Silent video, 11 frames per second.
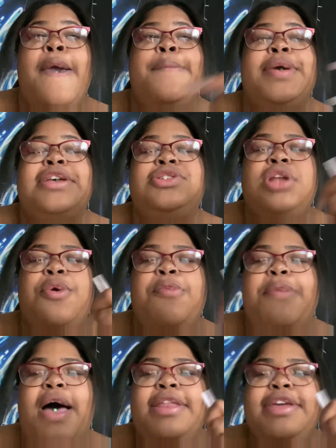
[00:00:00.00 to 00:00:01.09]
because you know when
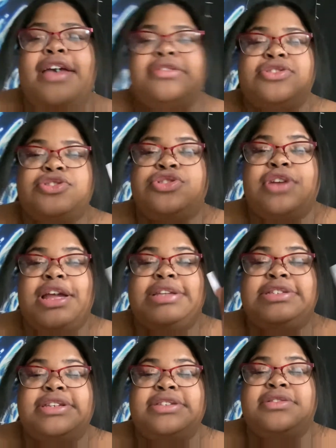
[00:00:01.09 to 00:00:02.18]
polyester stretch
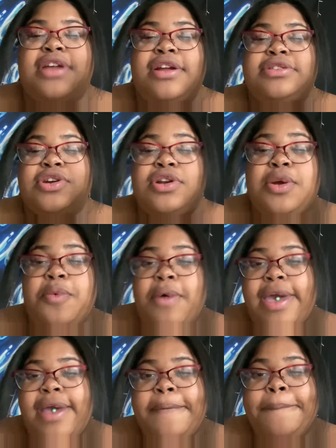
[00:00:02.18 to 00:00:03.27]
it start turning
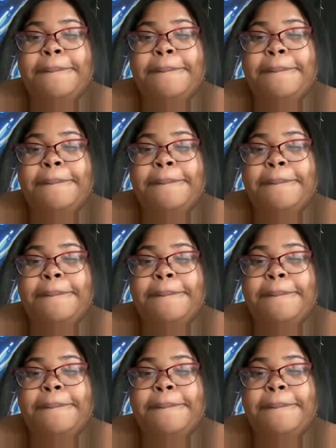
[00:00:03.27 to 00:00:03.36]
white